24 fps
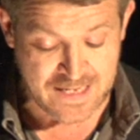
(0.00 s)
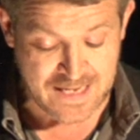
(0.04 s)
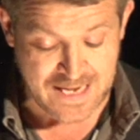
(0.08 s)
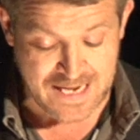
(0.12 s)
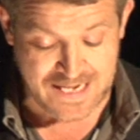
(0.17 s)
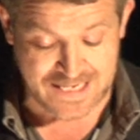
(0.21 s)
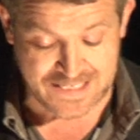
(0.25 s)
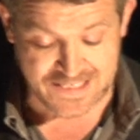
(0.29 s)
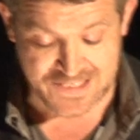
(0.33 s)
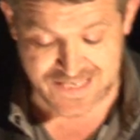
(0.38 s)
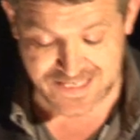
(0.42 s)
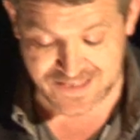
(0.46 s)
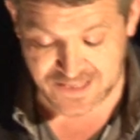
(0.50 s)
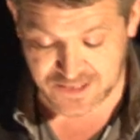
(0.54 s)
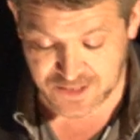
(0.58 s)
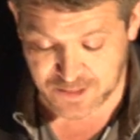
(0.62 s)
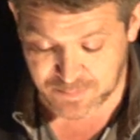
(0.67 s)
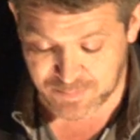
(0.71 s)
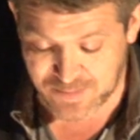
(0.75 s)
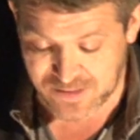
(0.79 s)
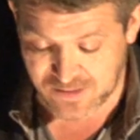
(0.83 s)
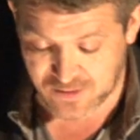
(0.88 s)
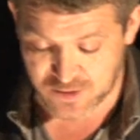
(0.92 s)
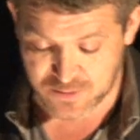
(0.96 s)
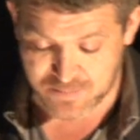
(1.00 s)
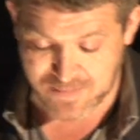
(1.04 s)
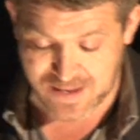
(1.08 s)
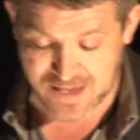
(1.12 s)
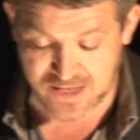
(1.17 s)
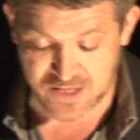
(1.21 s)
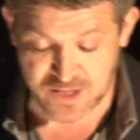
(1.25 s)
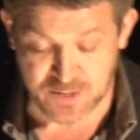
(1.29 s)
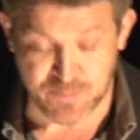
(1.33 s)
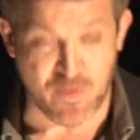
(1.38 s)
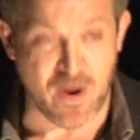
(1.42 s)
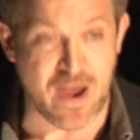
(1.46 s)
And it said that the Beatles'
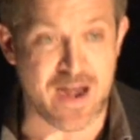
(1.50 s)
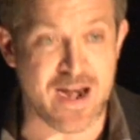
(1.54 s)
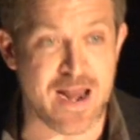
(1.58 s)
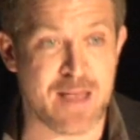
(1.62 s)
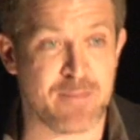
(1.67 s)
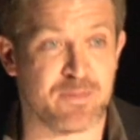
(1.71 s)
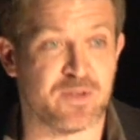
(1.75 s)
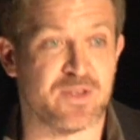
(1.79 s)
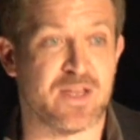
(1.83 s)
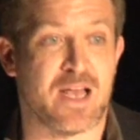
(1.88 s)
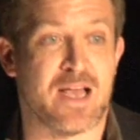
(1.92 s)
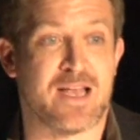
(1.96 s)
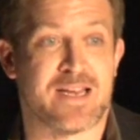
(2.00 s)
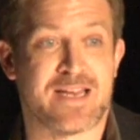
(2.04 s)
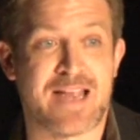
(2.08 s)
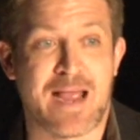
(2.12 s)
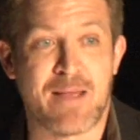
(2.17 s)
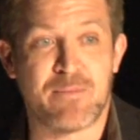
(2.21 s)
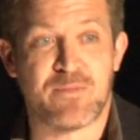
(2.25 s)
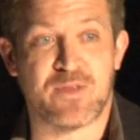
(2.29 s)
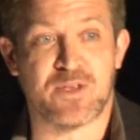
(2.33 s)
manager Brian Epstein kept